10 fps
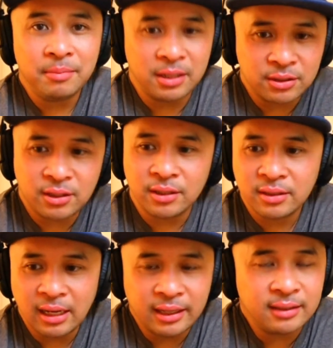I'm going to start
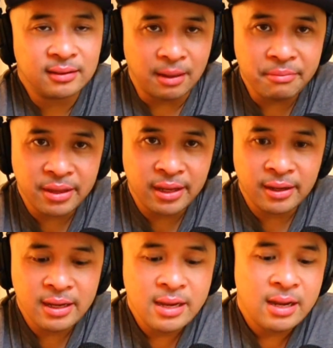selling
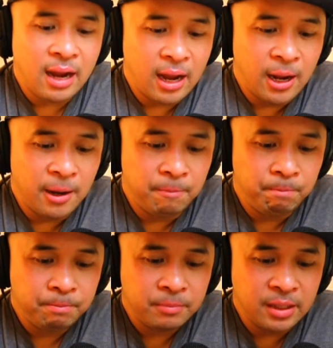something, you
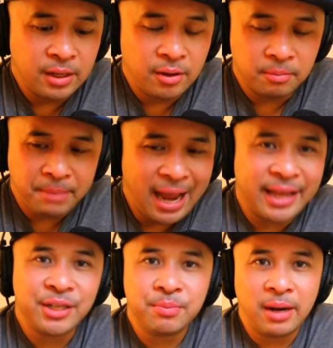know, and
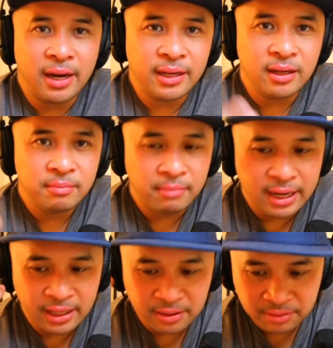package my
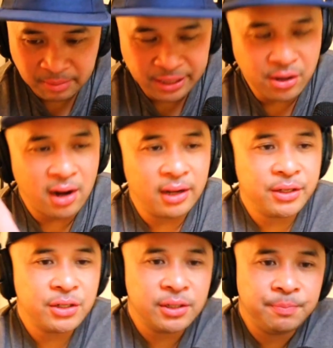
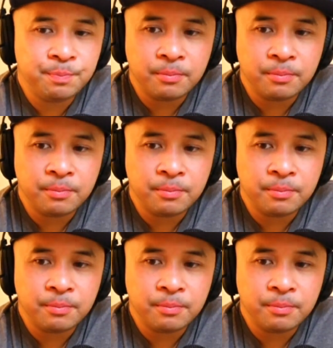knowledge